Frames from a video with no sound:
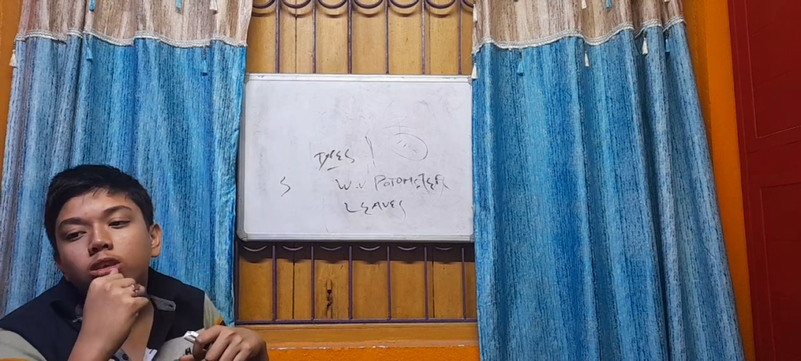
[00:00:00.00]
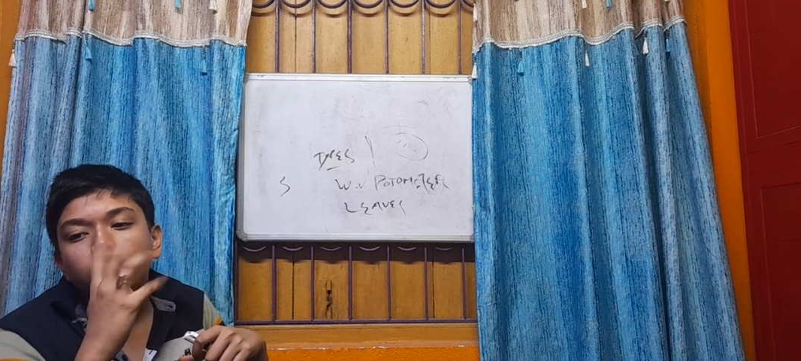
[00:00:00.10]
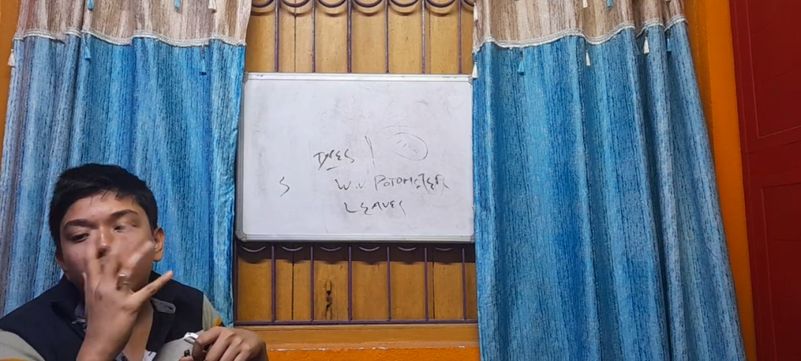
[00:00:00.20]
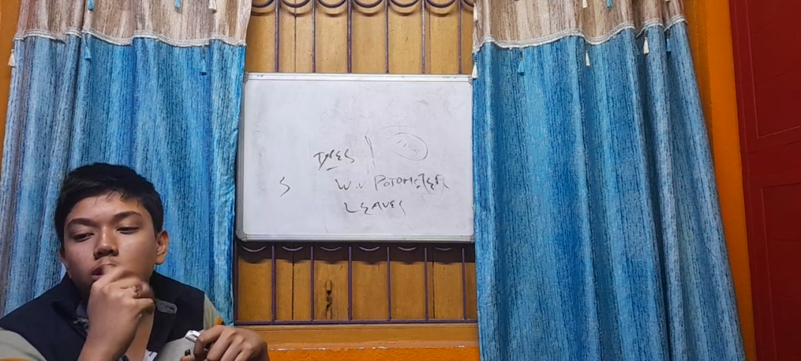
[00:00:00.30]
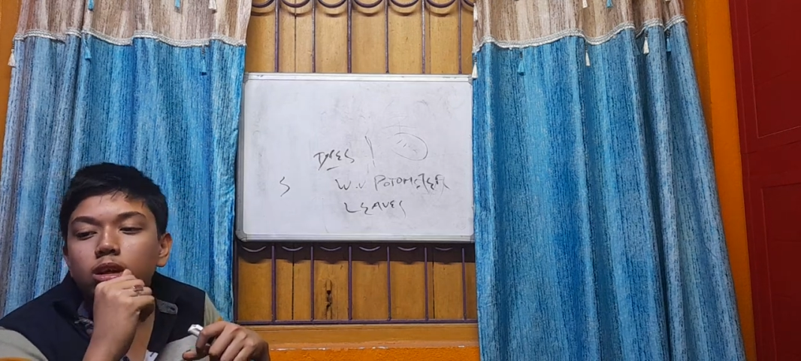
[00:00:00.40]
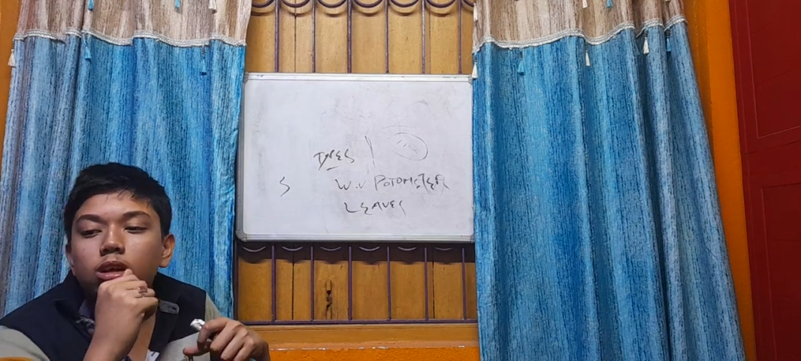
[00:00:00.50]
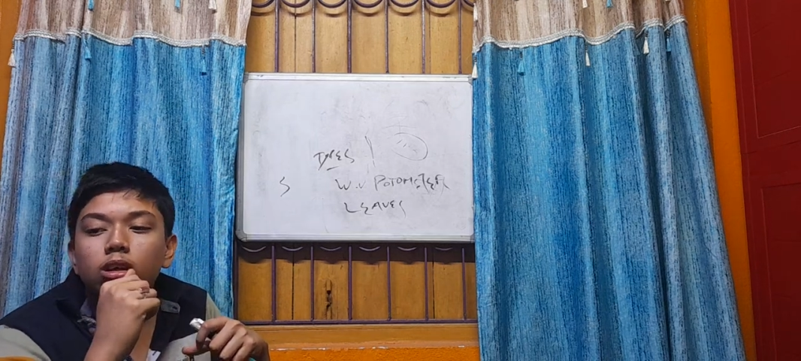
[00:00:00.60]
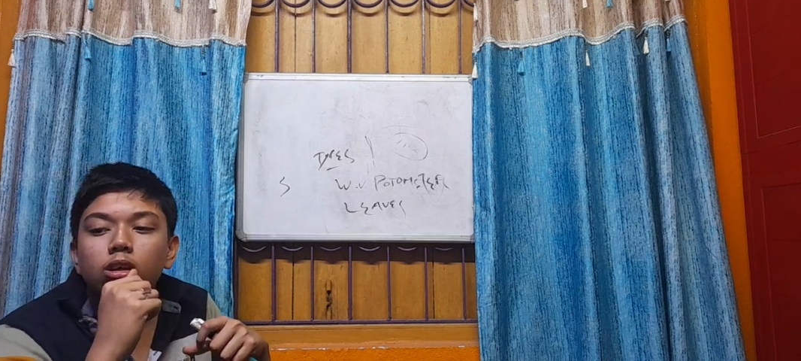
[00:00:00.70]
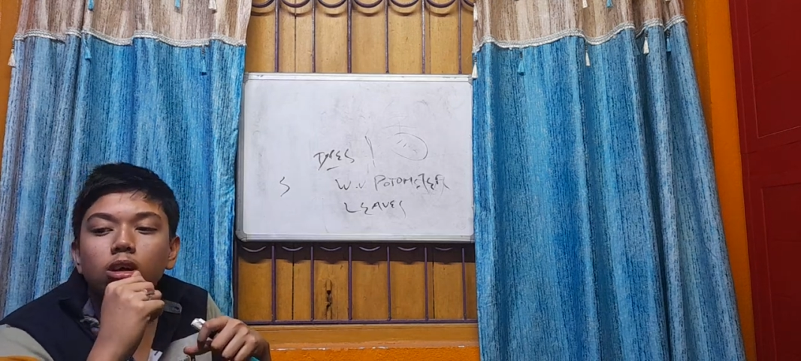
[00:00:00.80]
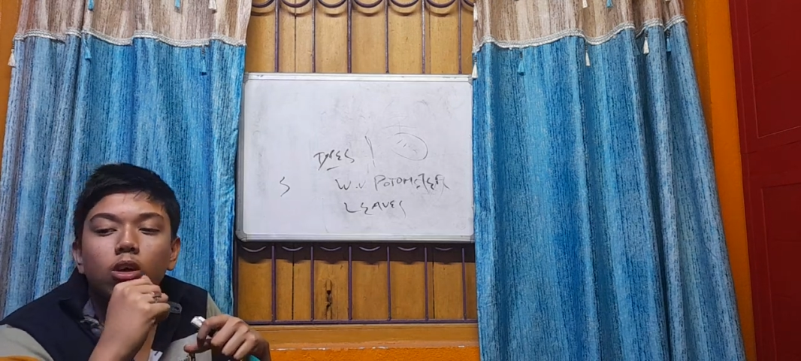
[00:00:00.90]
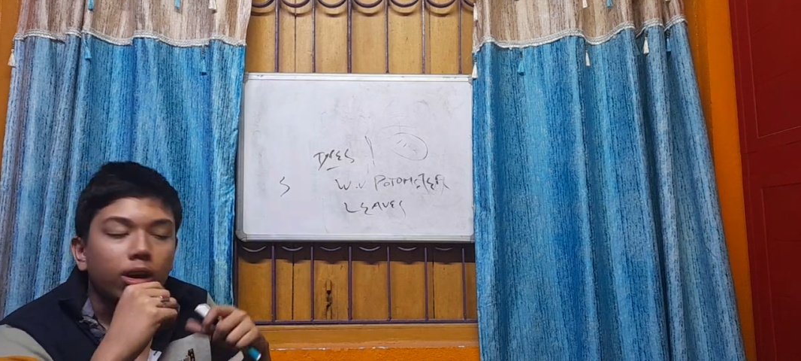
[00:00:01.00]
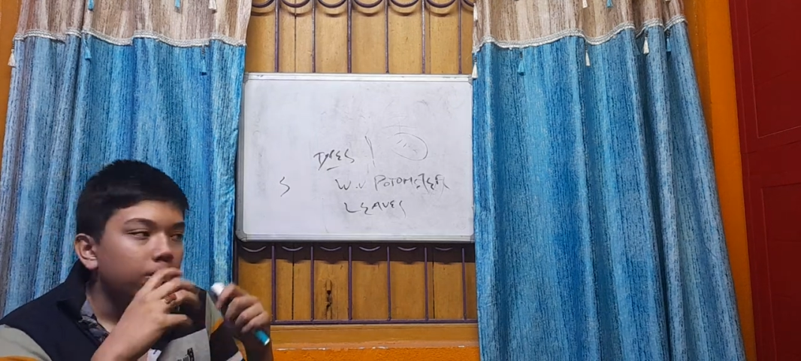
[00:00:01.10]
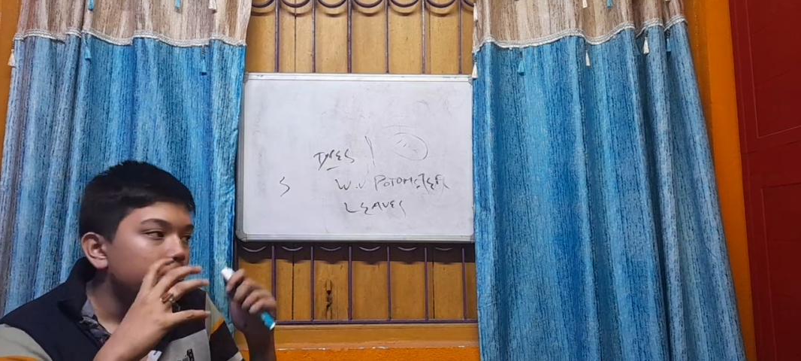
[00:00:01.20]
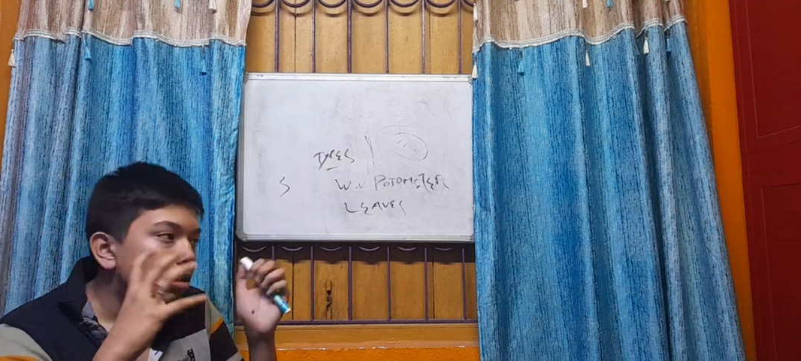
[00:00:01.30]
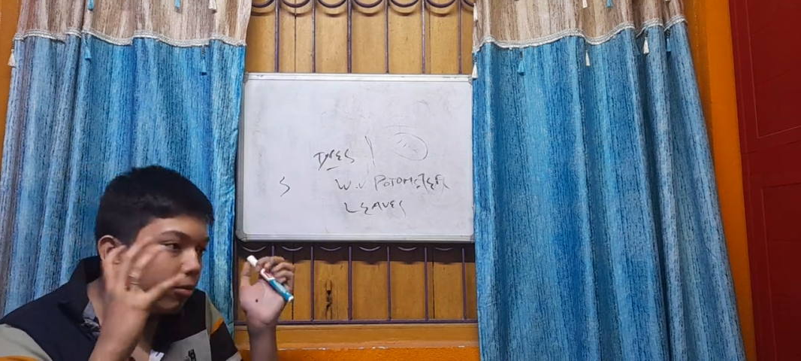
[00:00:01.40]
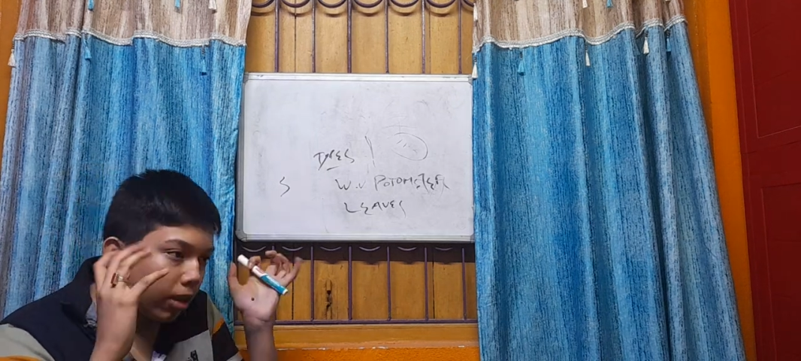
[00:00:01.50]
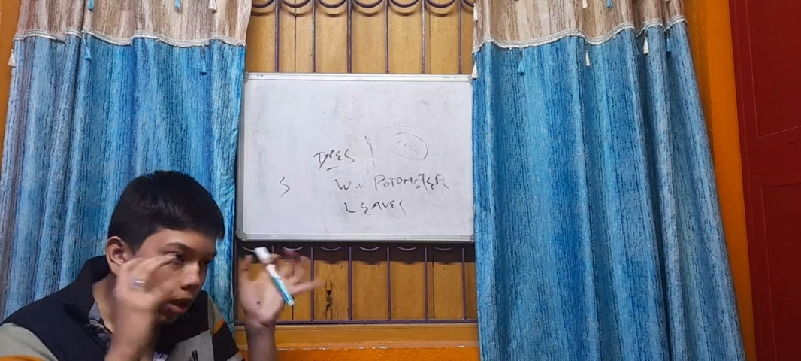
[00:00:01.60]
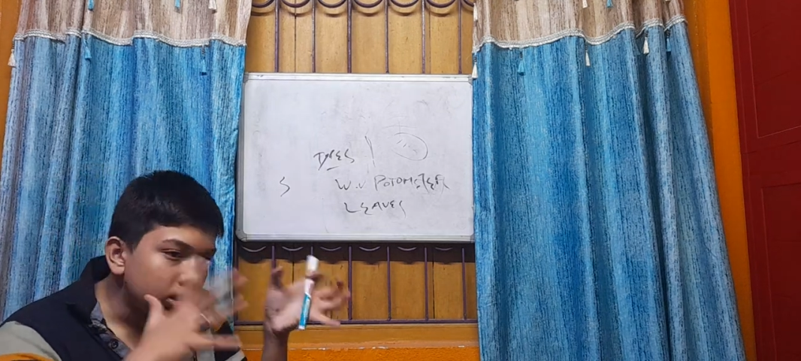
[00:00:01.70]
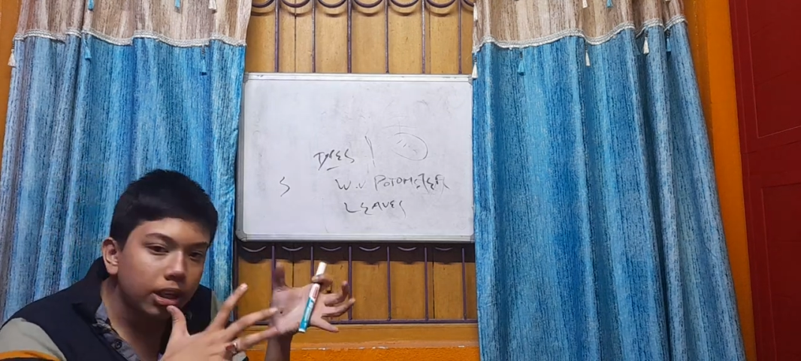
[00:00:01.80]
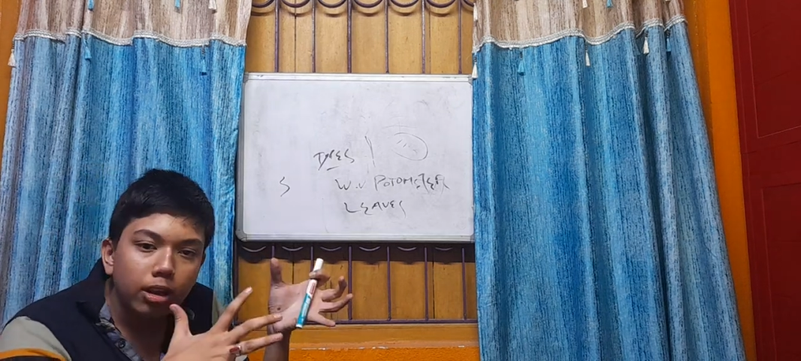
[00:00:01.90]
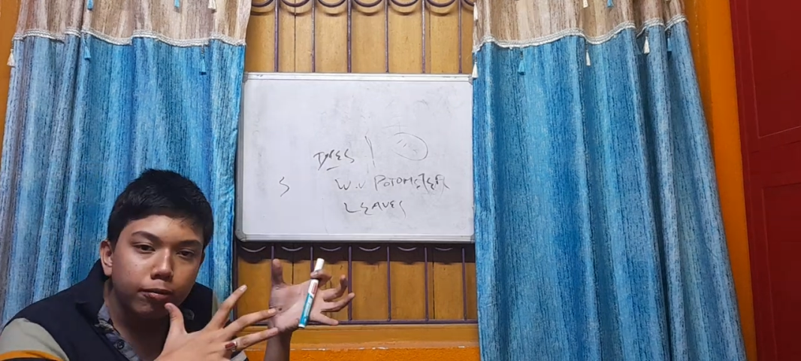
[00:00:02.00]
Sorry. Okay. The velocity